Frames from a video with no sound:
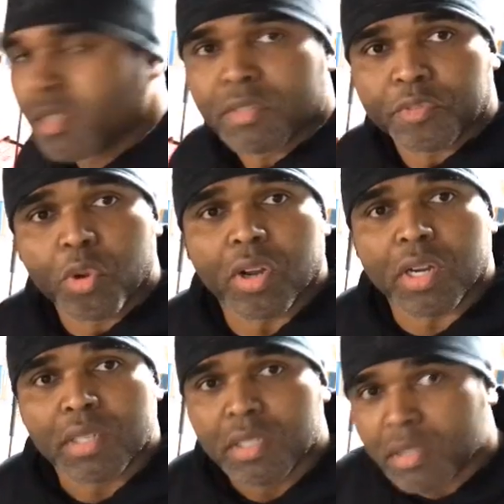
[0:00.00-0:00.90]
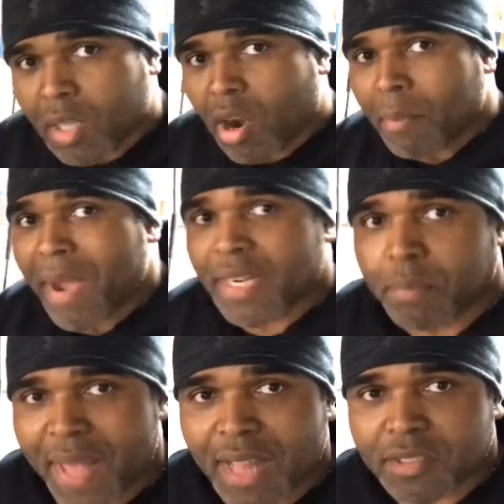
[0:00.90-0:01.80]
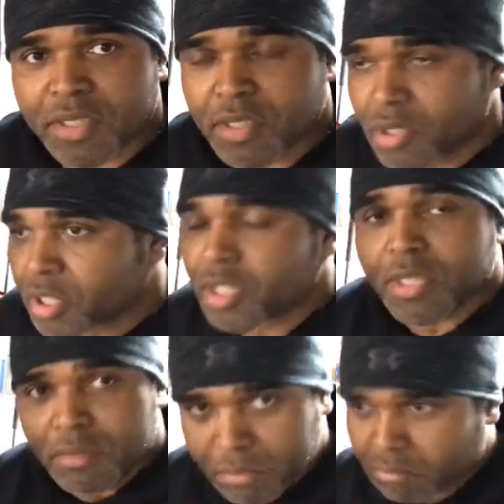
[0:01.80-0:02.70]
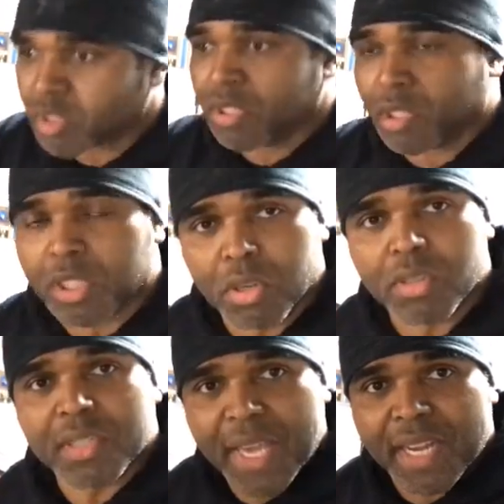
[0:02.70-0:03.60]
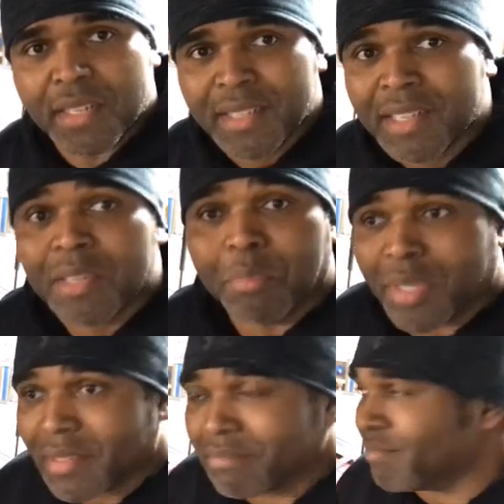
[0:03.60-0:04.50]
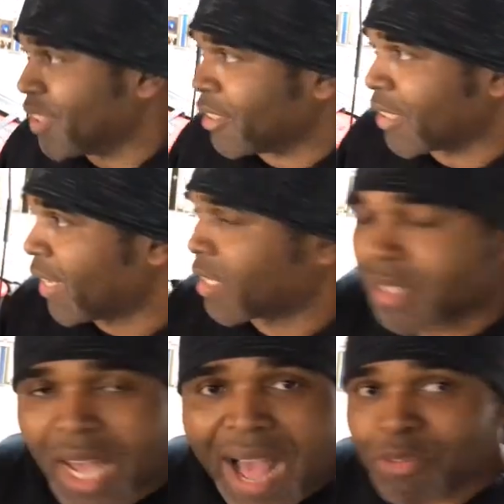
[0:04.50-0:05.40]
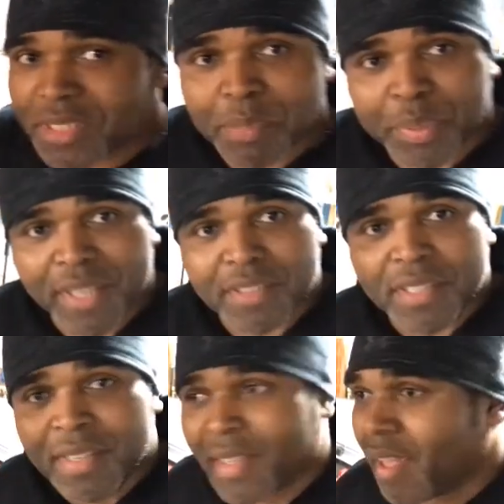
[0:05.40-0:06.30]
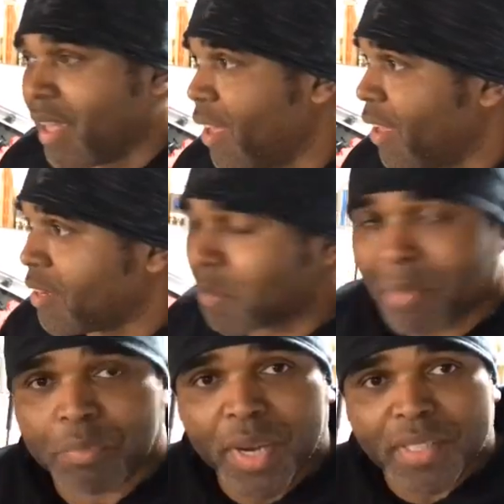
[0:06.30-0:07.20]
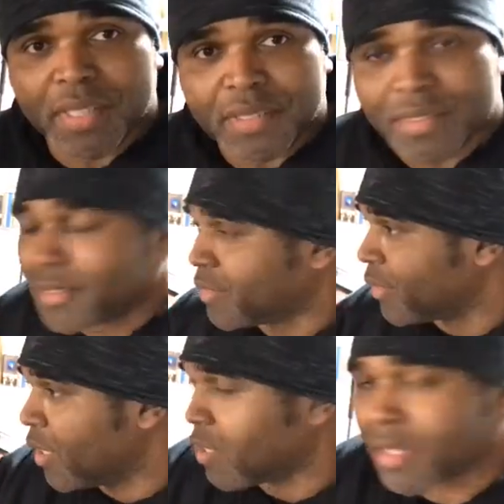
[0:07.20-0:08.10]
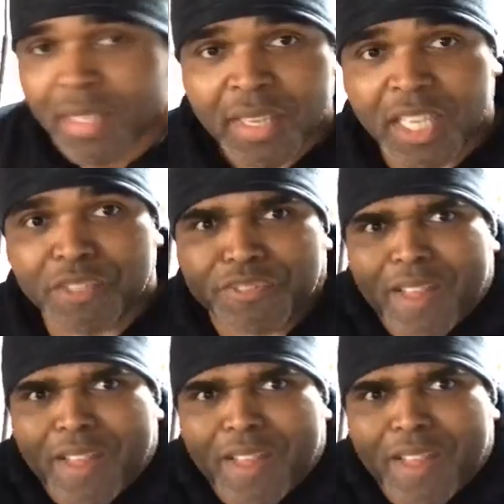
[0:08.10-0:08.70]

for the harmonic balancer. You should, you know, go and get it. But you know, like I was in a pinch and my buddy, he's